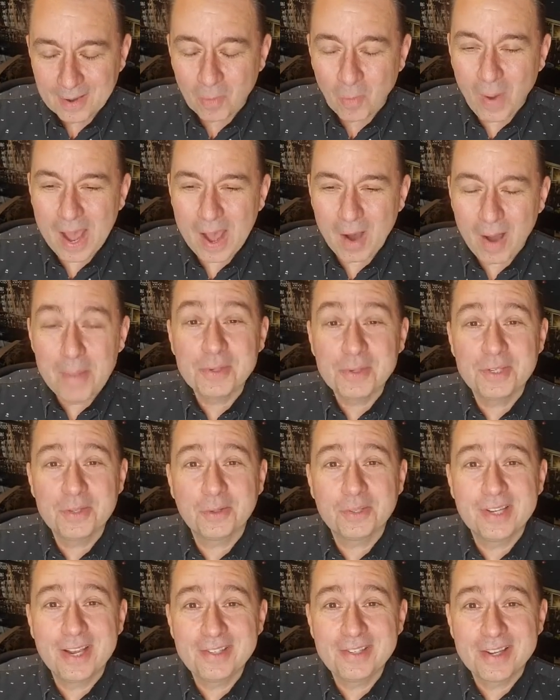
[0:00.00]
Wow, I'm still
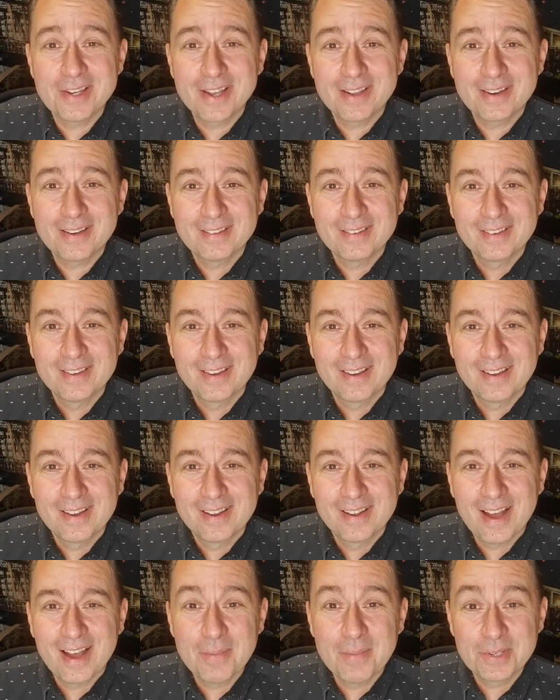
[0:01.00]
tasting it.
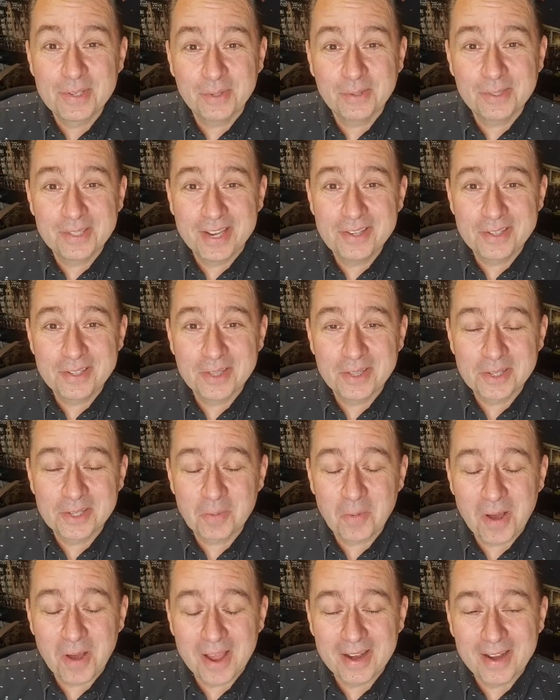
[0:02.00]
I'm still tasting this
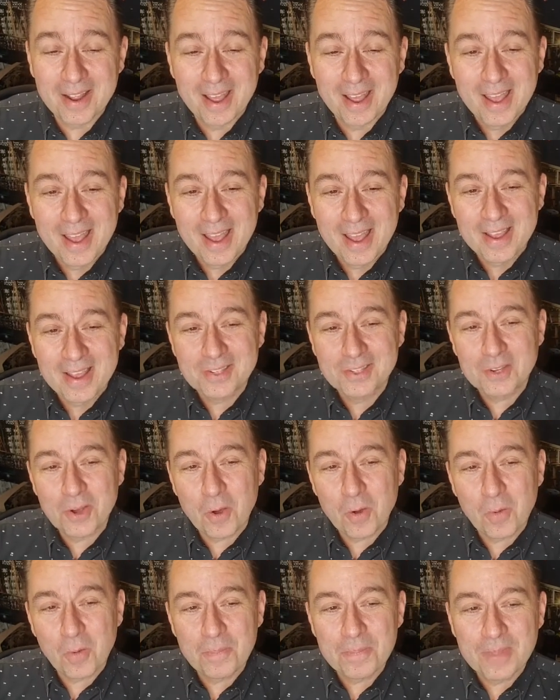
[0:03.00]
wine.
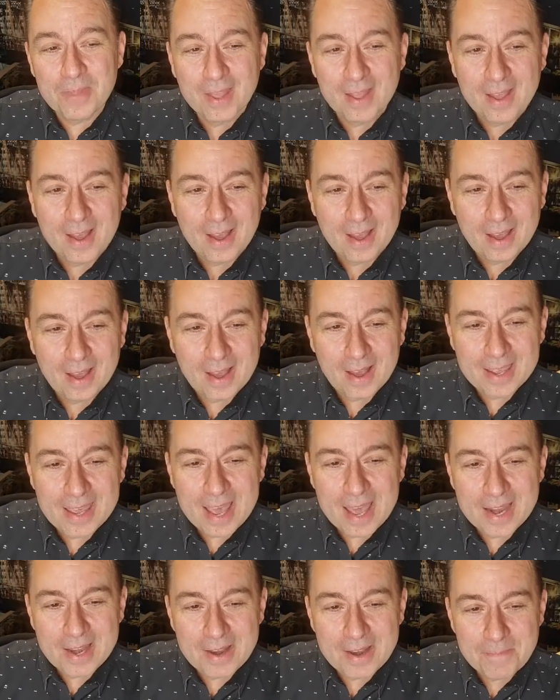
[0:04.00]
So
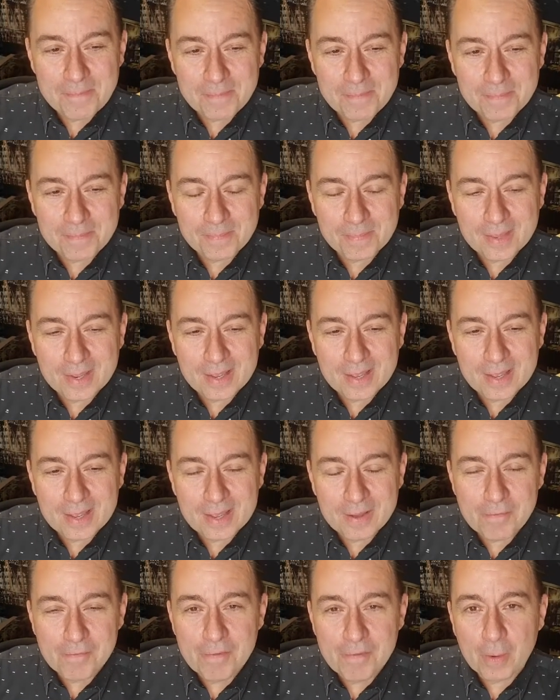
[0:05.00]
again,
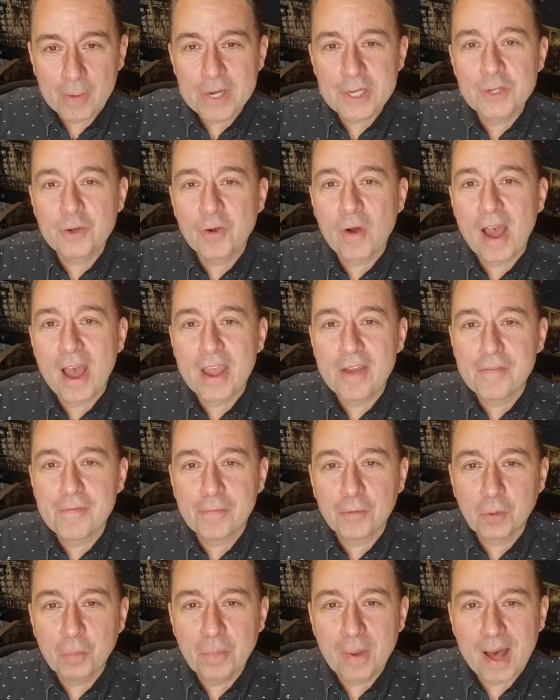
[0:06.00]
very dry,
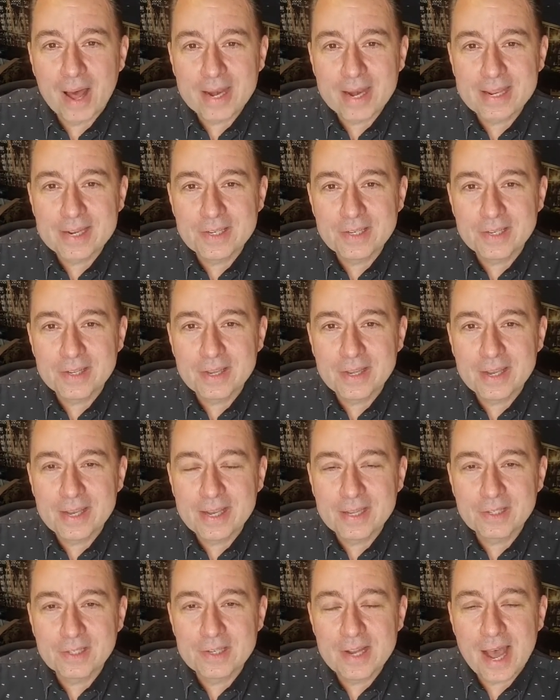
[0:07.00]
full-bodied.
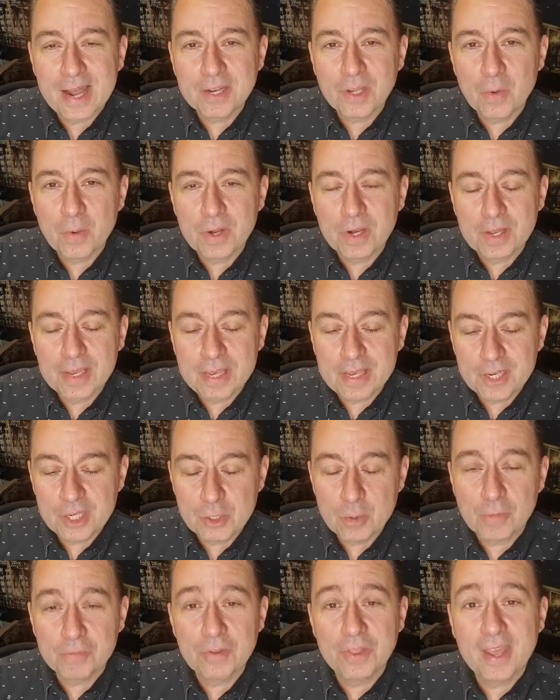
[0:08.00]
It's not going to hit
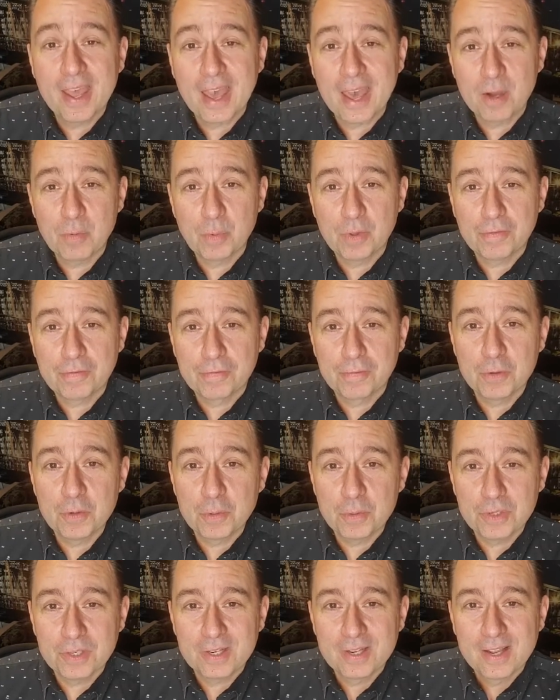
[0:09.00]
you over the head with
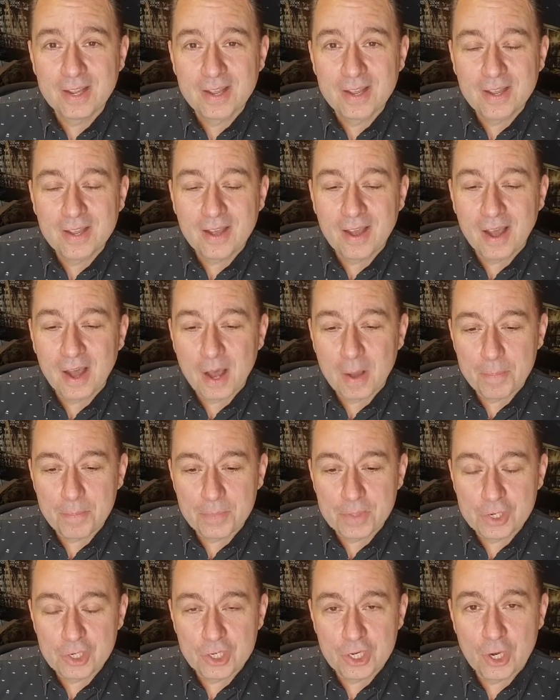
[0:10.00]
fruit.
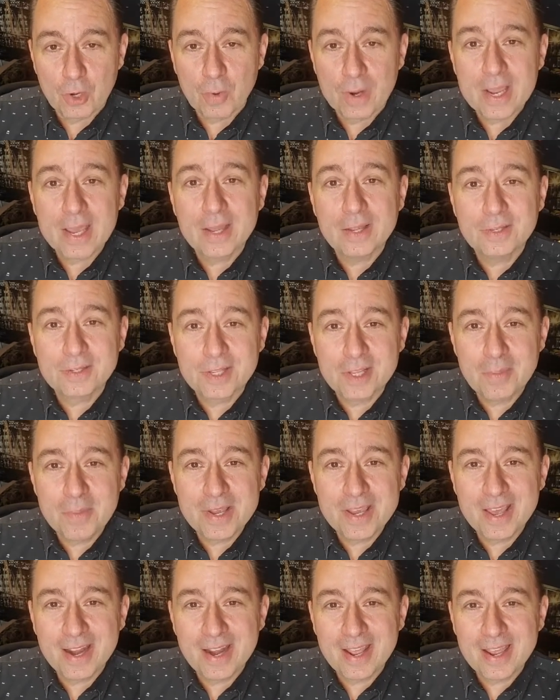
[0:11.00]
The cherry hits in the
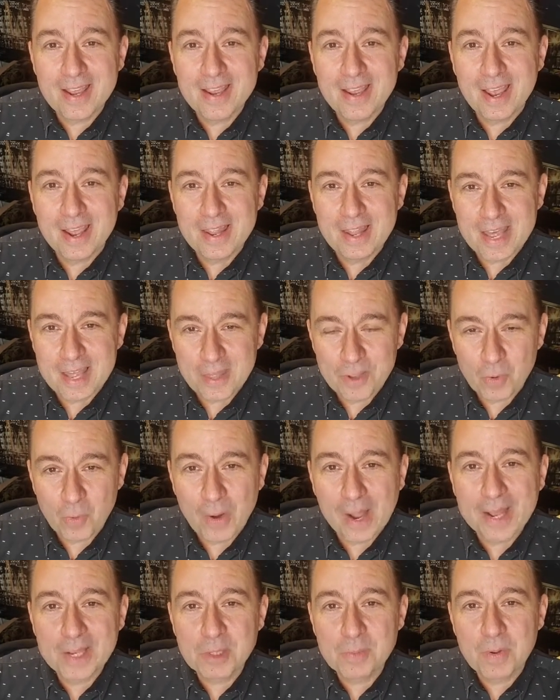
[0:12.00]
beginning and then the
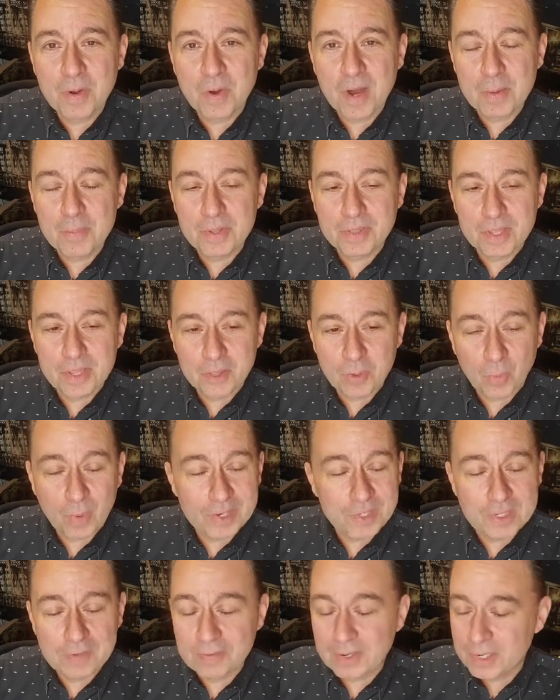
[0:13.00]
raspberry, but then the
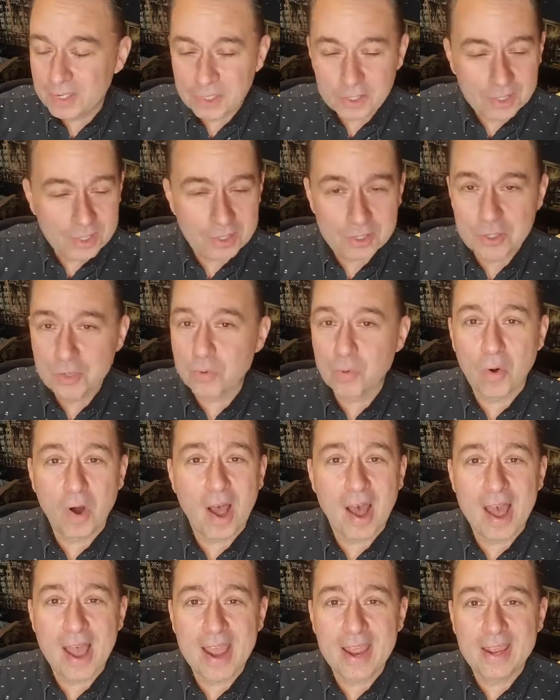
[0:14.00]
rest of it is just
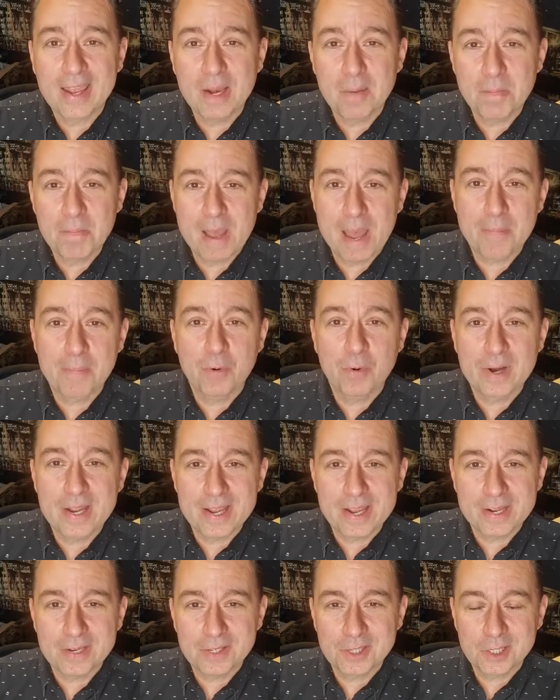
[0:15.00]
dry and peppery
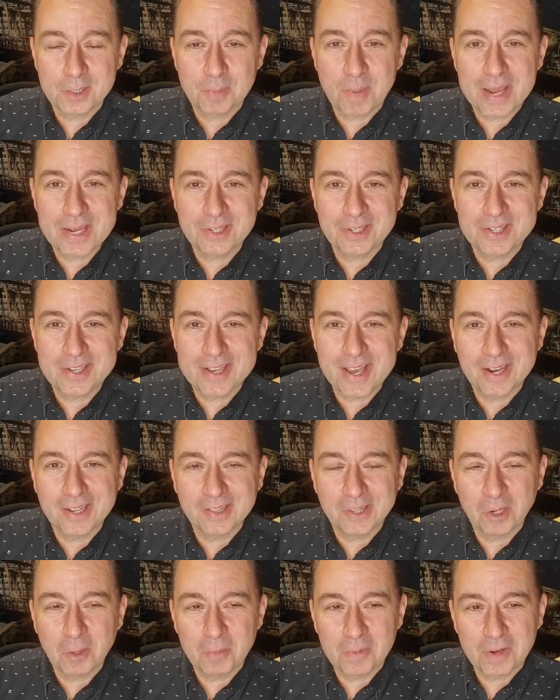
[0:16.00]
and spicy and a
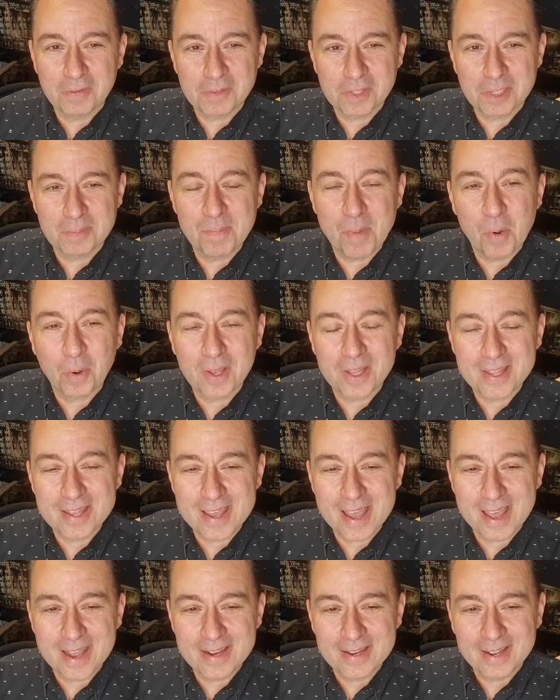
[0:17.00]
little bit of smoke in the
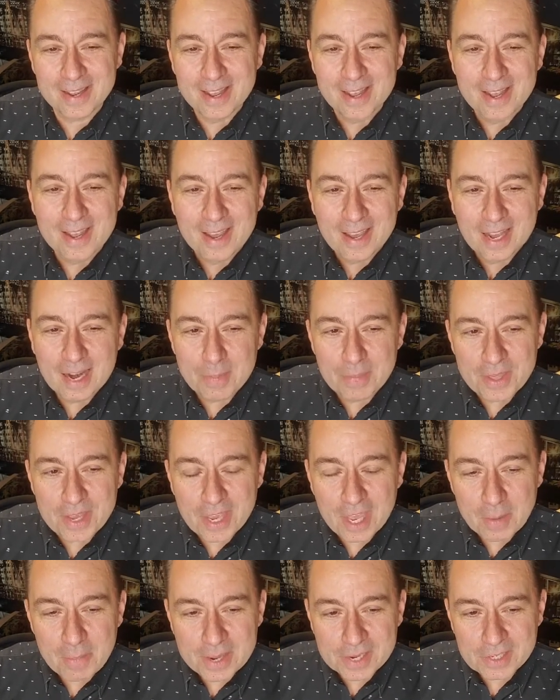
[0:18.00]
end. And I'm
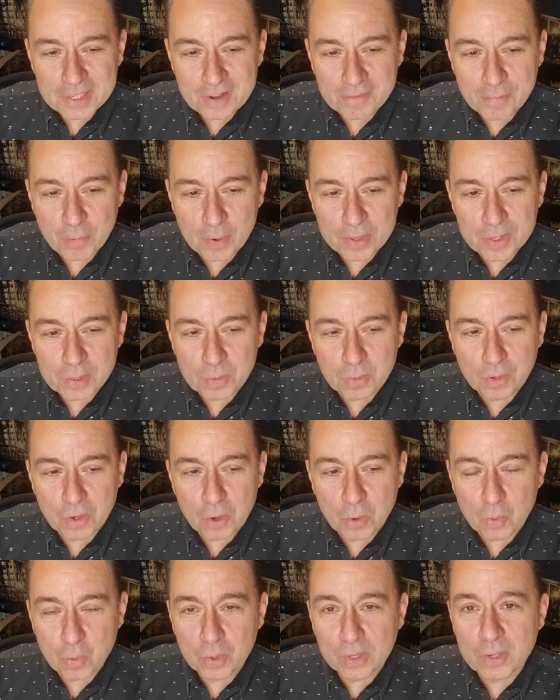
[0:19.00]
thinking to myself, boy, this would go
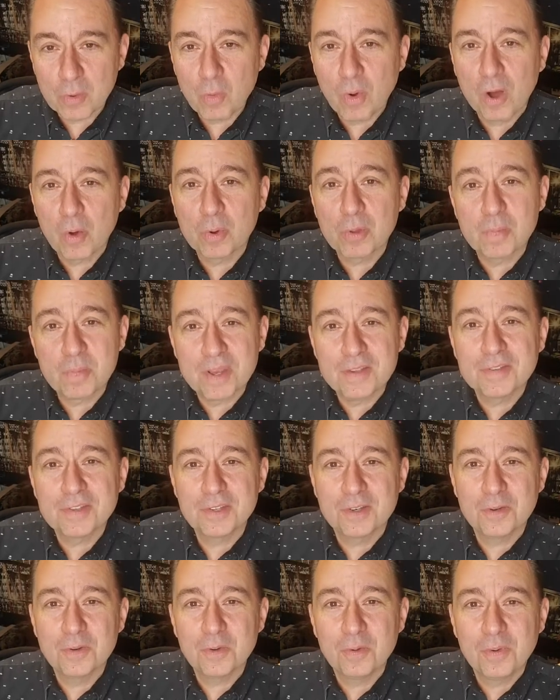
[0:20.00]
really well with beef
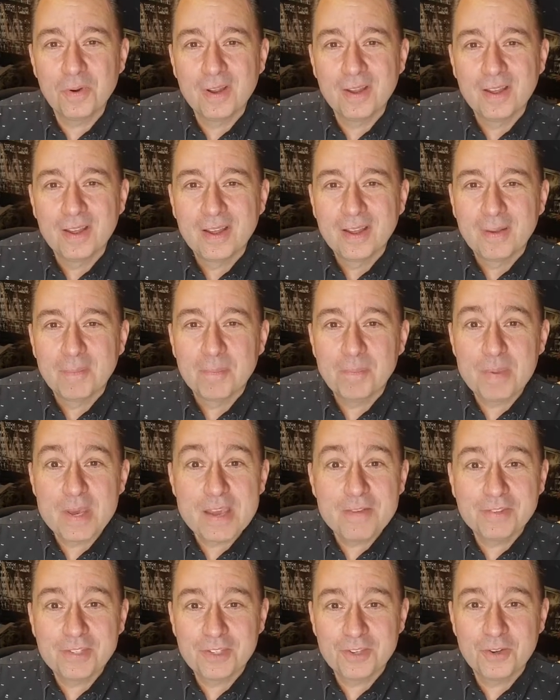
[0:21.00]
stew.
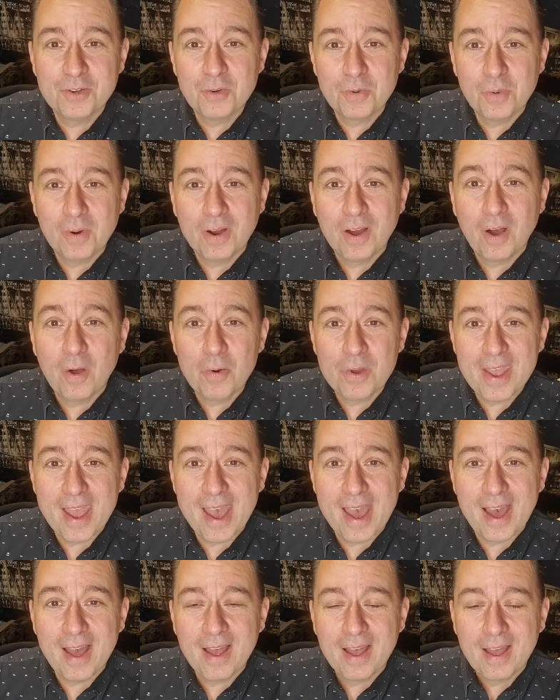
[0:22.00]
Beef stew, oh yeah.